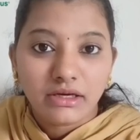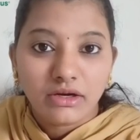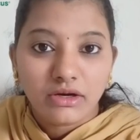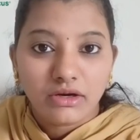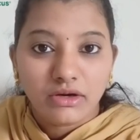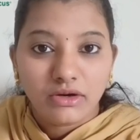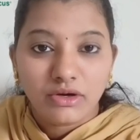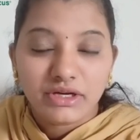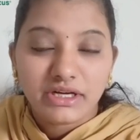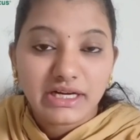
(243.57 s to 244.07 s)

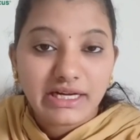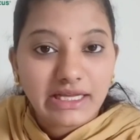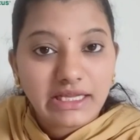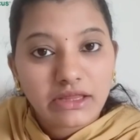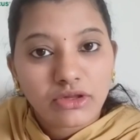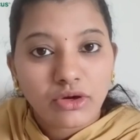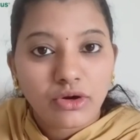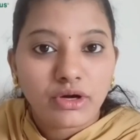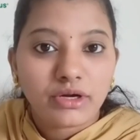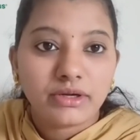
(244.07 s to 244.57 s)
already
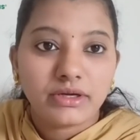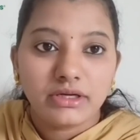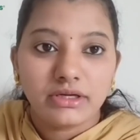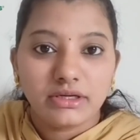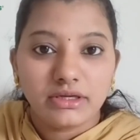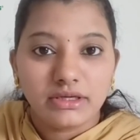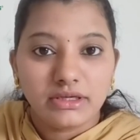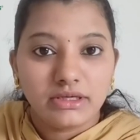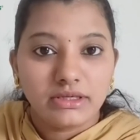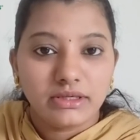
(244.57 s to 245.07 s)
taught
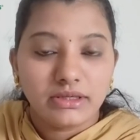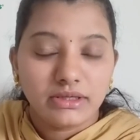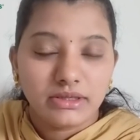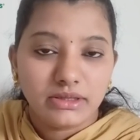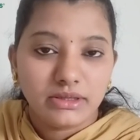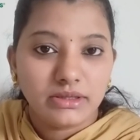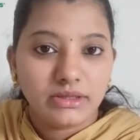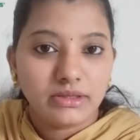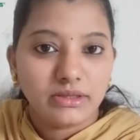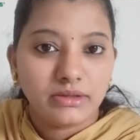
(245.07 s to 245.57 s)

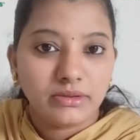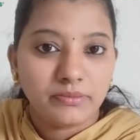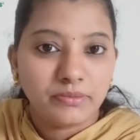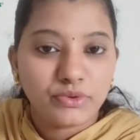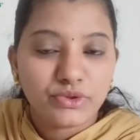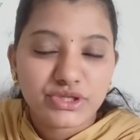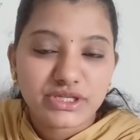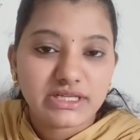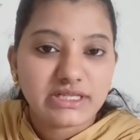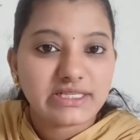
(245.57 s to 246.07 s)

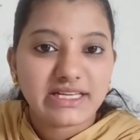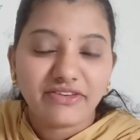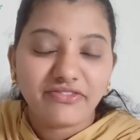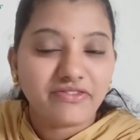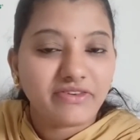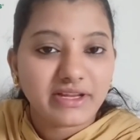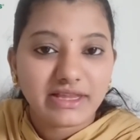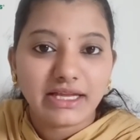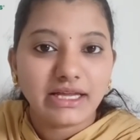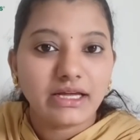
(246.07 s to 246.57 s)
portions,
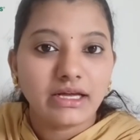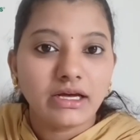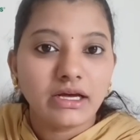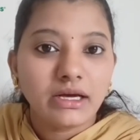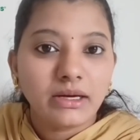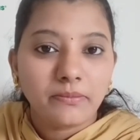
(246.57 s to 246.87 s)
everything.